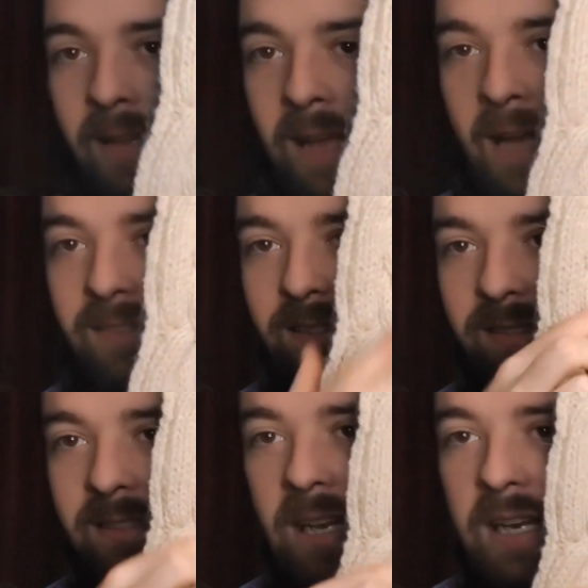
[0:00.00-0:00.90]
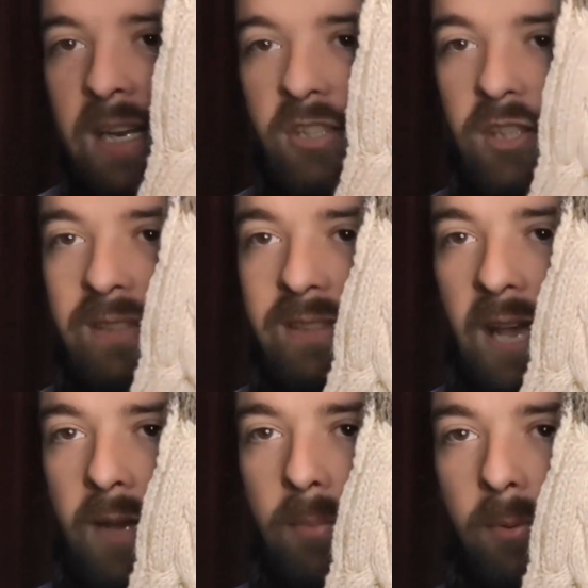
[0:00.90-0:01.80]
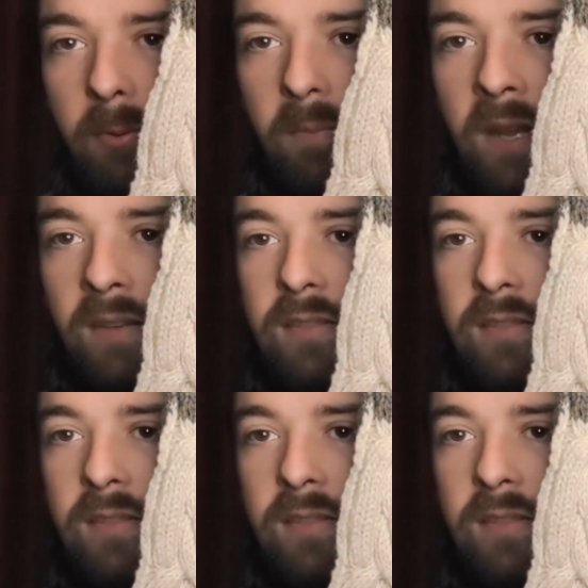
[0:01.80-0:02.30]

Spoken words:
and it has this delicious cable,